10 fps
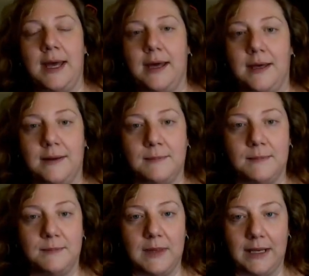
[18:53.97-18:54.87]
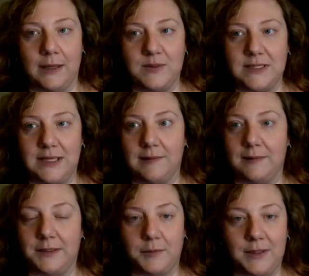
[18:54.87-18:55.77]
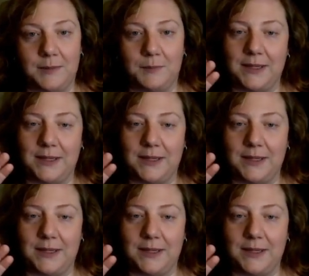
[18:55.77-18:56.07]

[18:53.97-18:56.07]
and I was in there a little bit,